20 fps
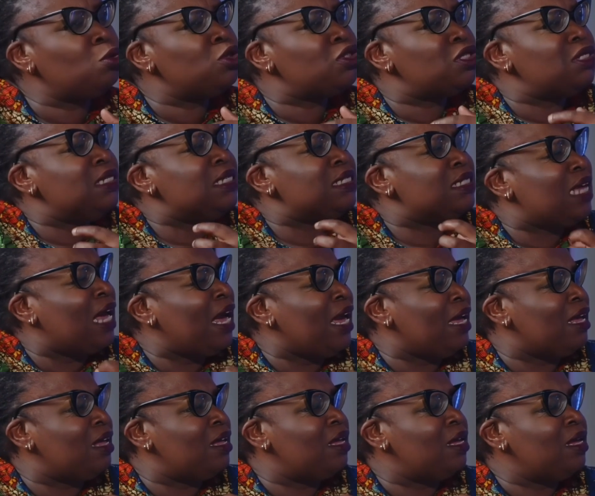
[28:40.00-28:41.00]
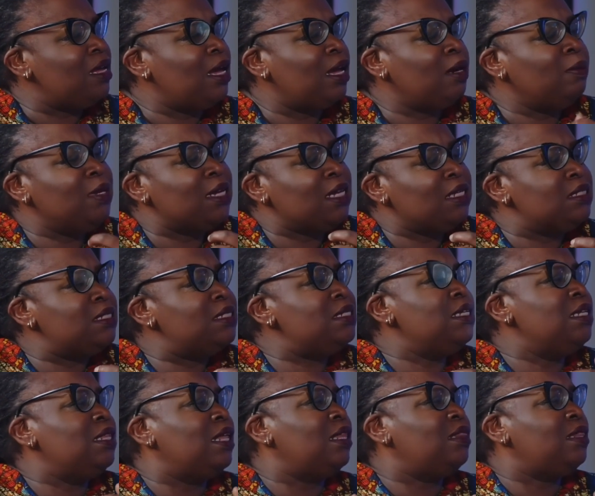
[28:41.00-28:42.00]
There's almost a desire, and we can
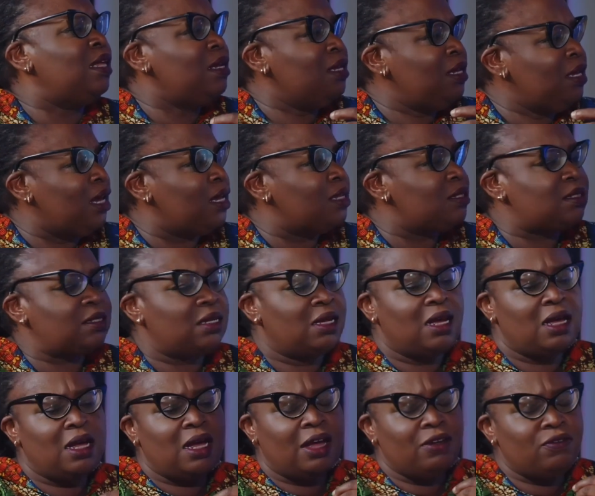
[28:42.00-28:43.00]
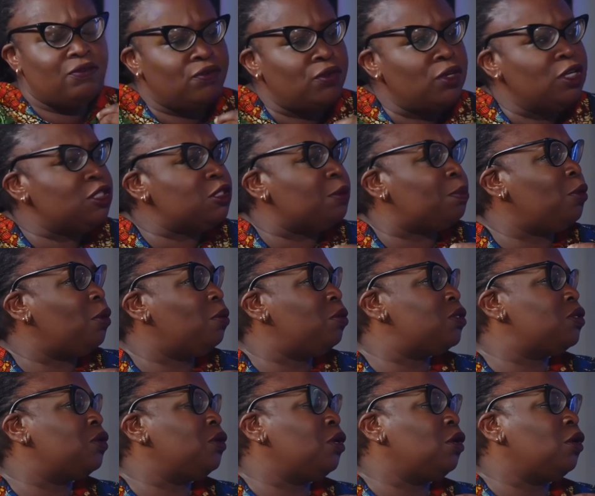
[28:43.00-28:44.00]
see that yes, I fully
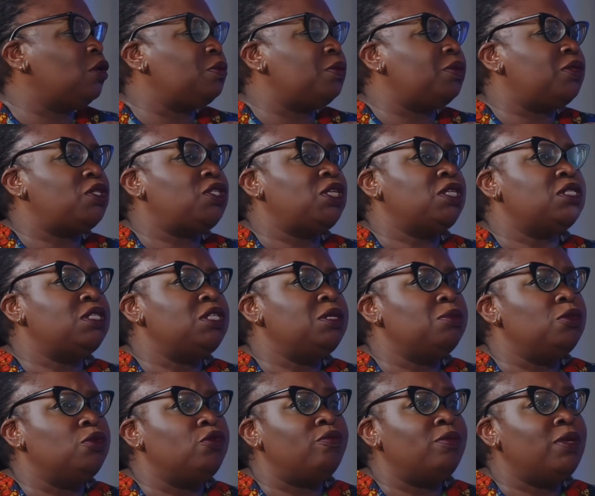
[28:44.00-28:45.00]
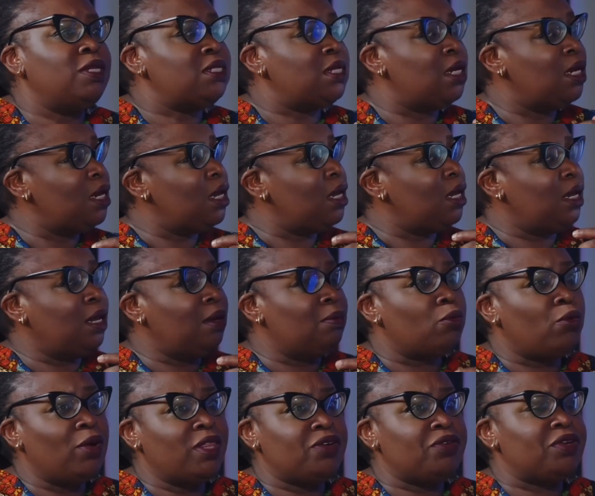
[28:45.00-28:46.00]
support what's going on with the Gen Z movement,
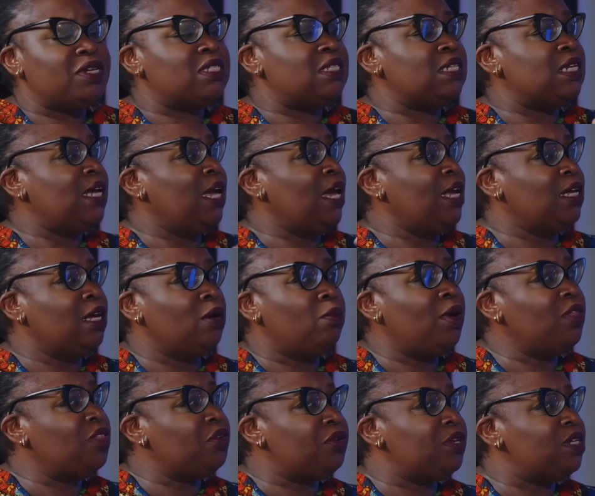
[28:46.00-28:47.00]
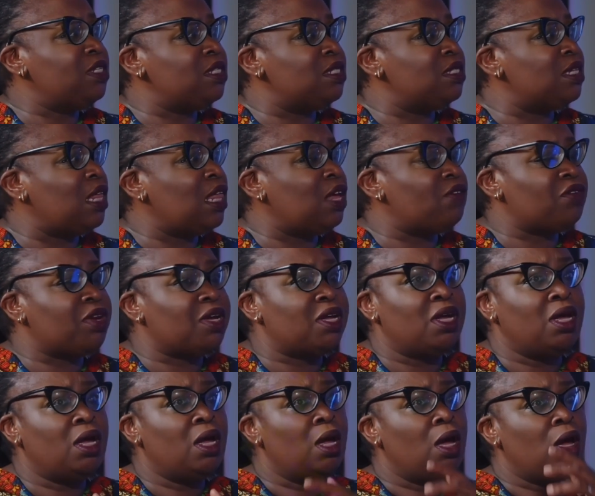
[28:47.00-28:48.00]
whether it is in Kenya, whether it is in South
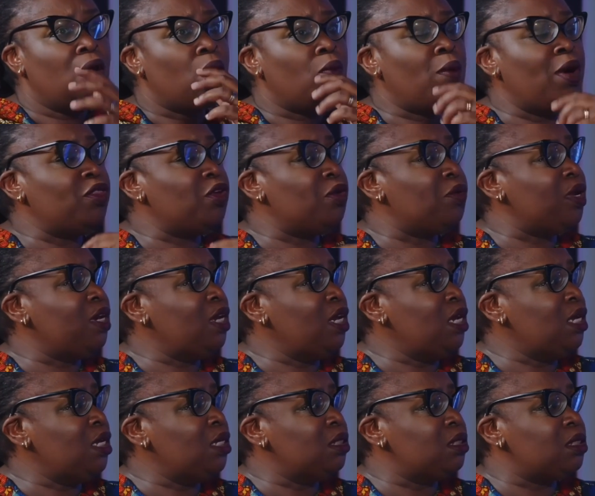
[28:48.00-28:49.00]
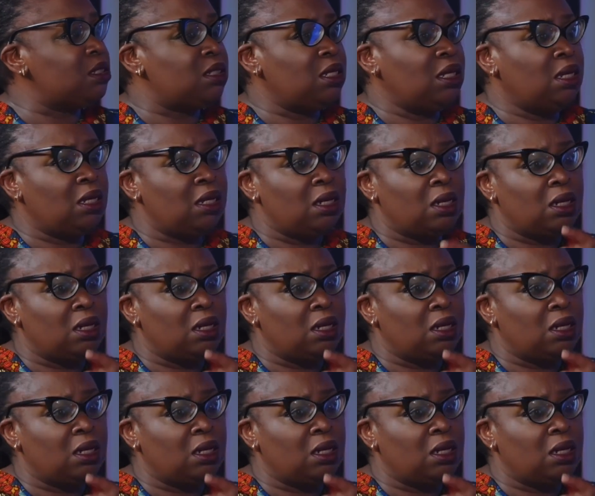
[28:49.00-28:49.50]
Africa, whether it is